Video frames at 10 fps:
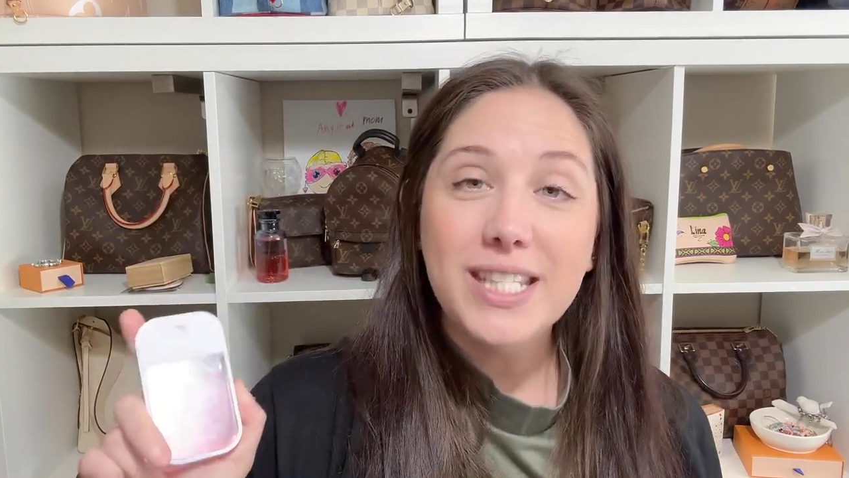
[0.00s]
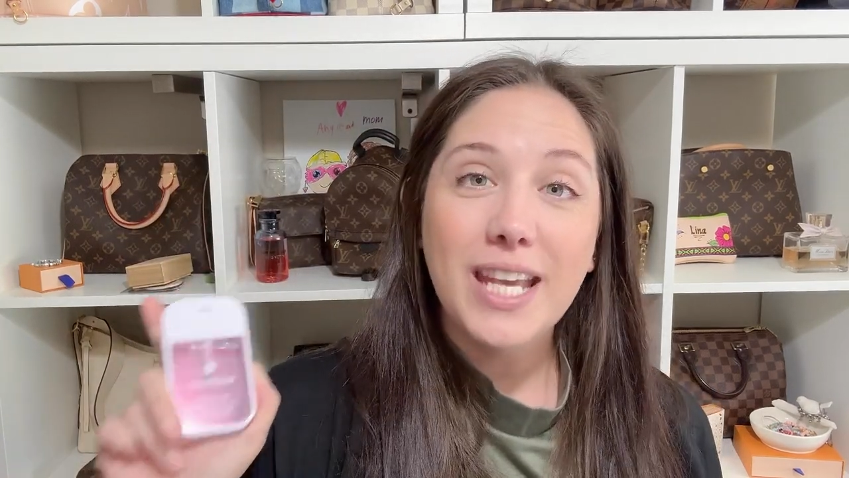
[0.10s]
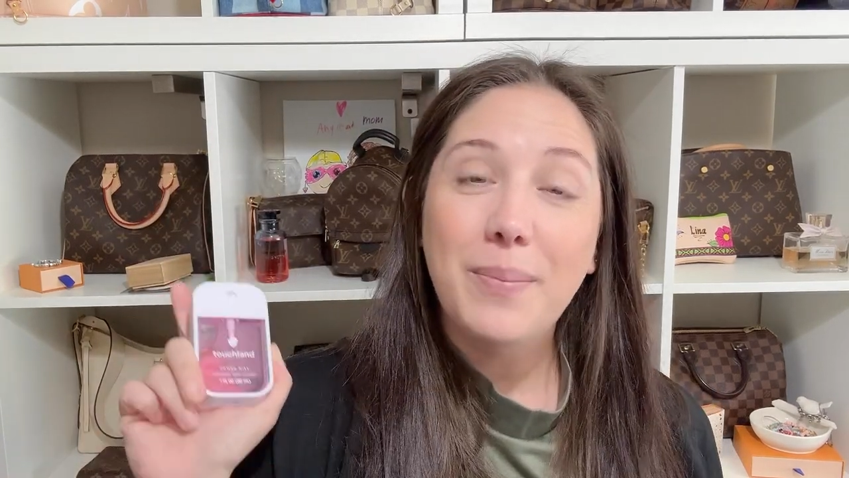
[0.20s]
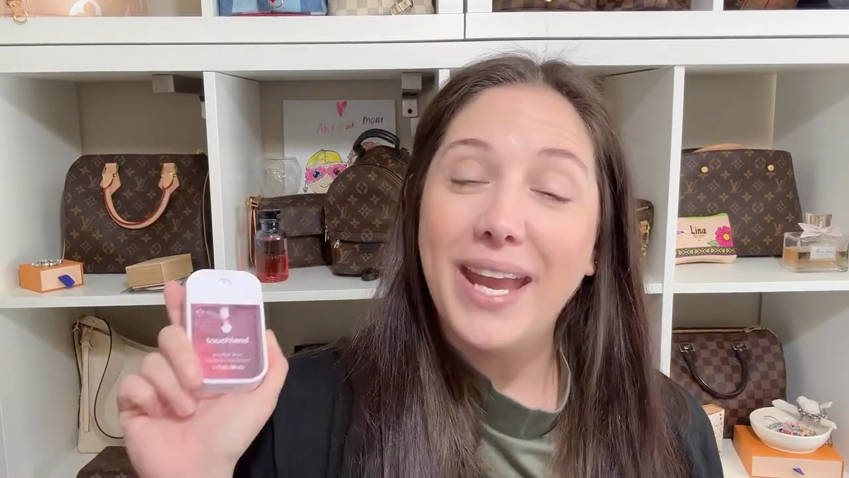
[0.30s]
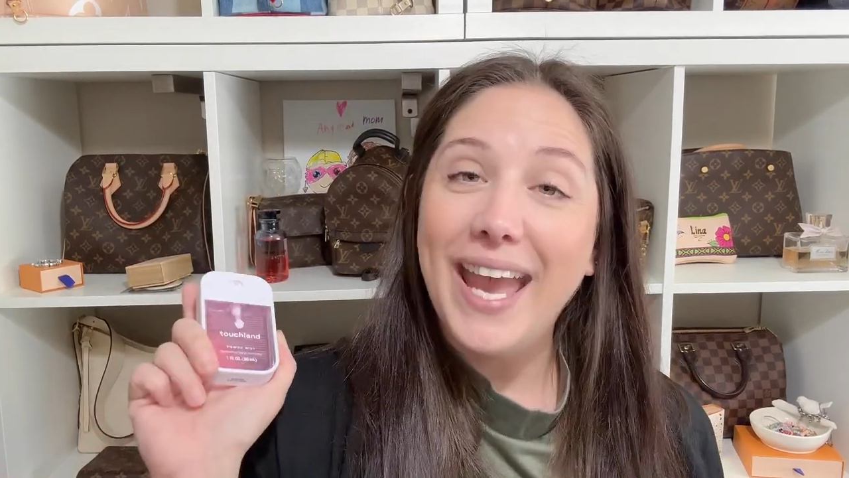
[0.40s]

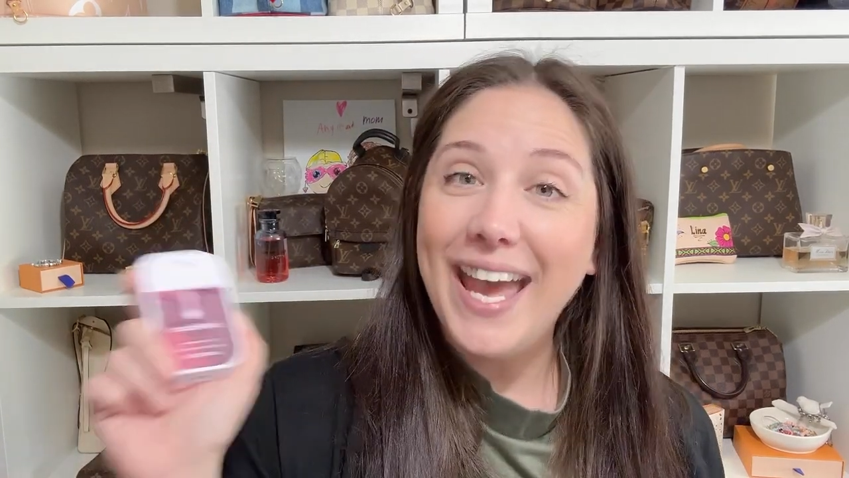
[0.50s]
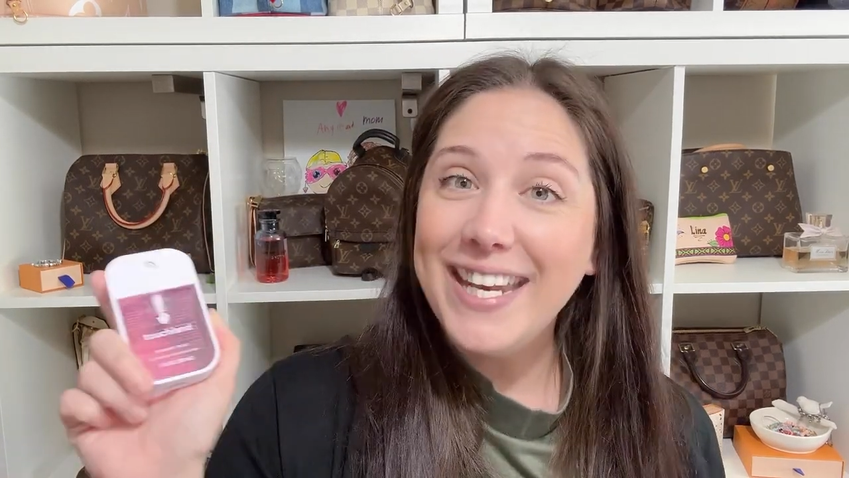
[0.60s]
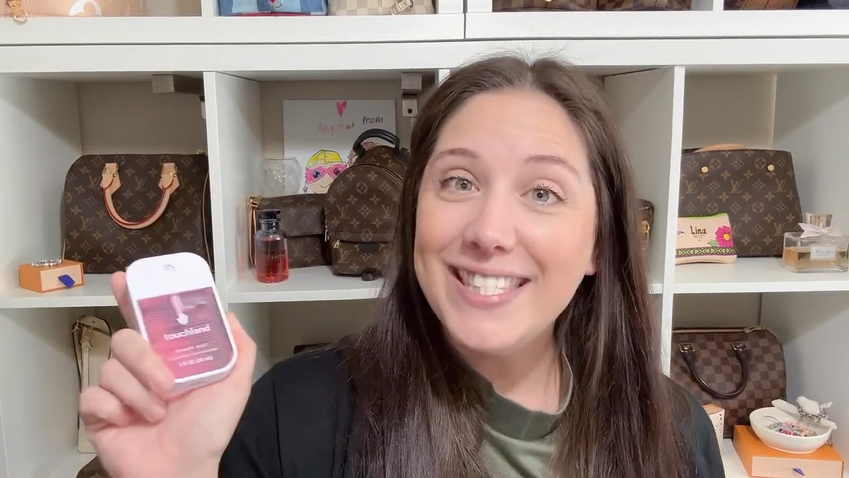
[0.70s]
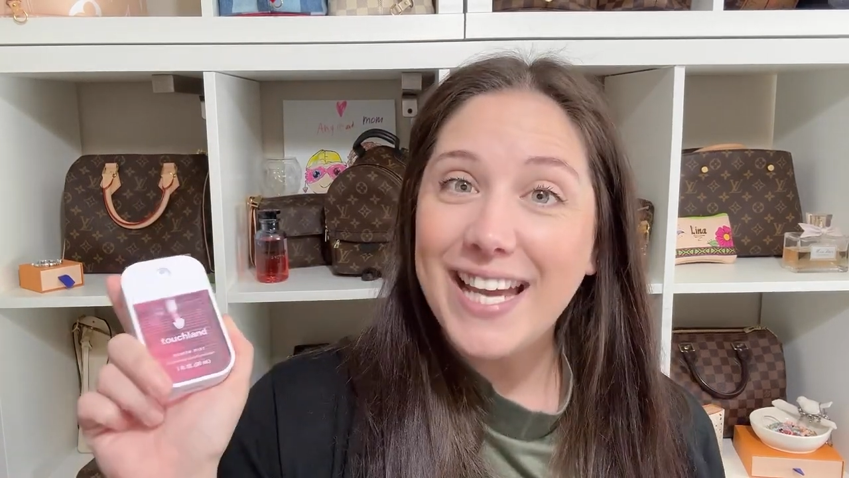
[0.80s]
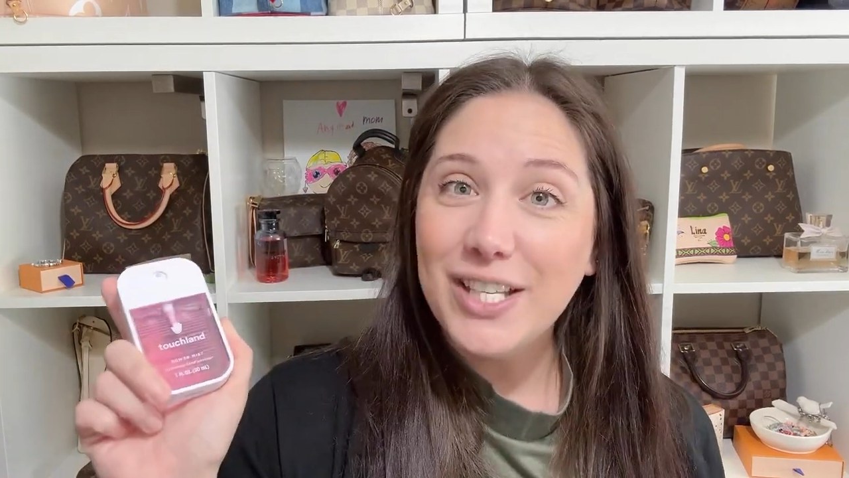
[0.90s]
say, my
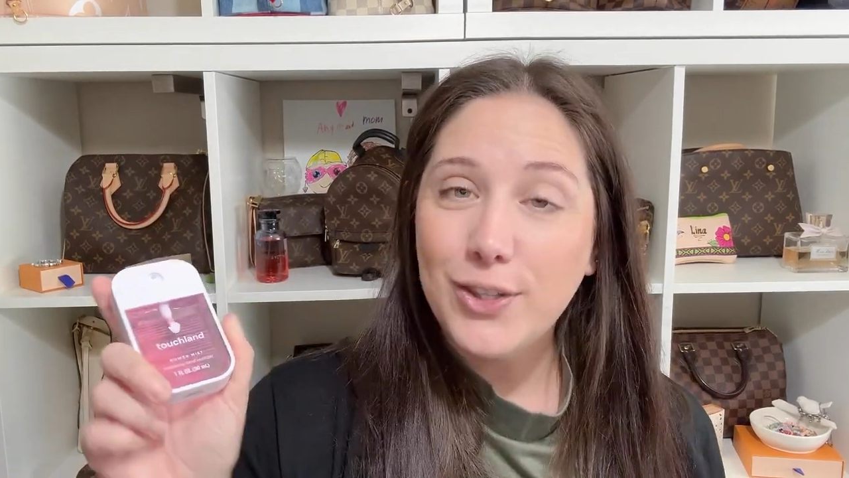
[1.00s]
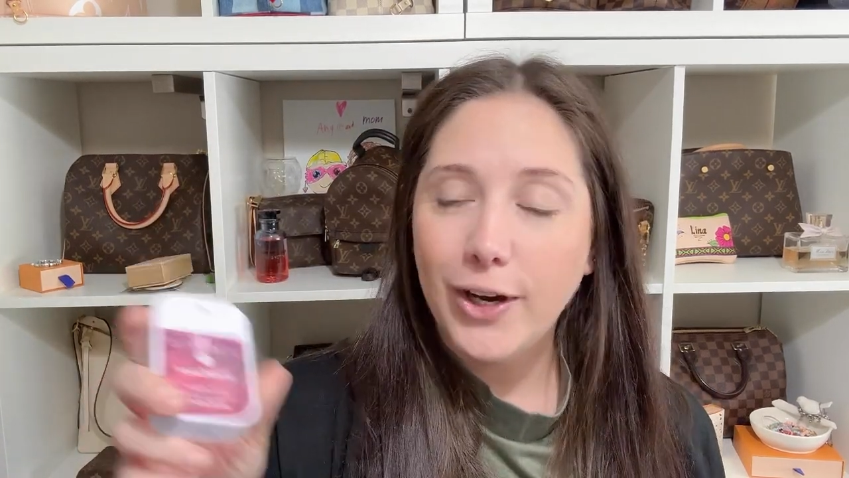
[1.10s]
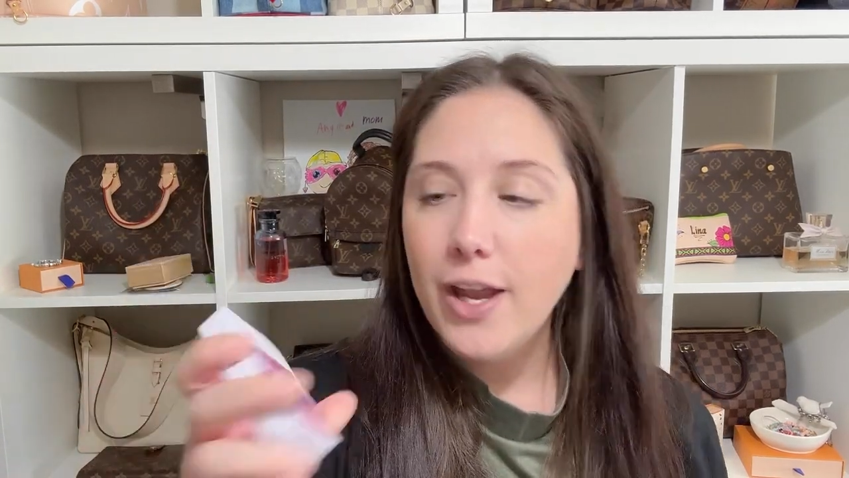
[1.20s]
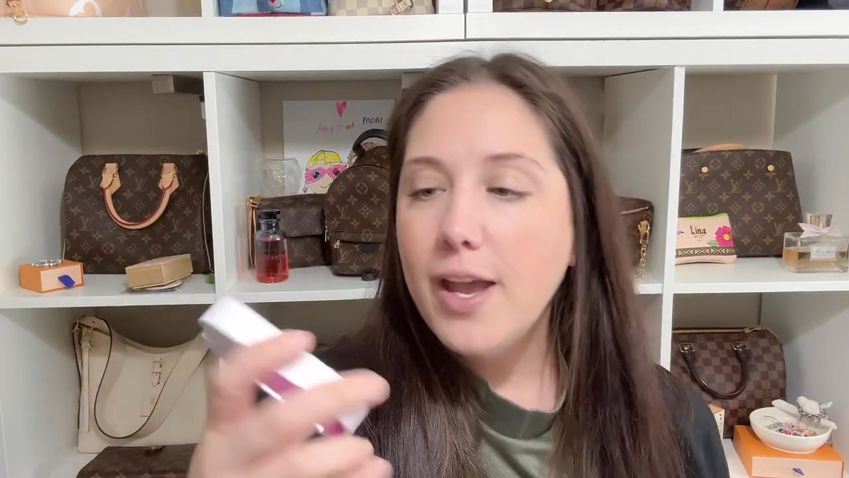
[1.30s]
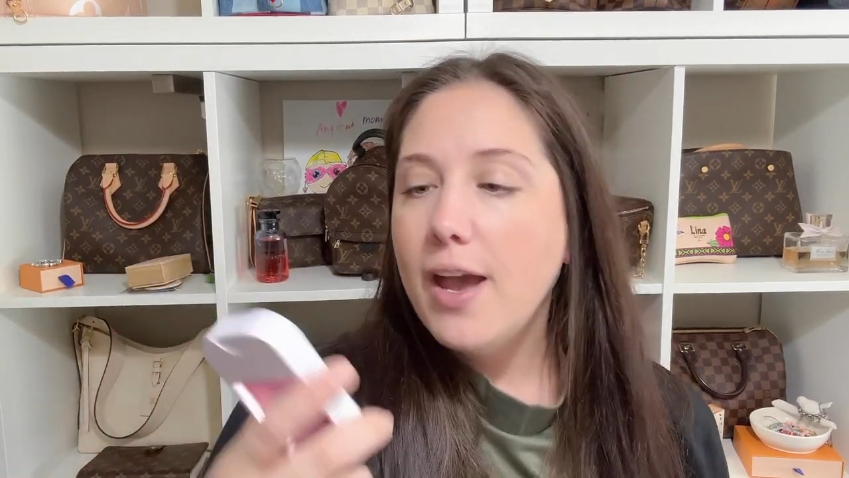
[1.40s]
sanitizer.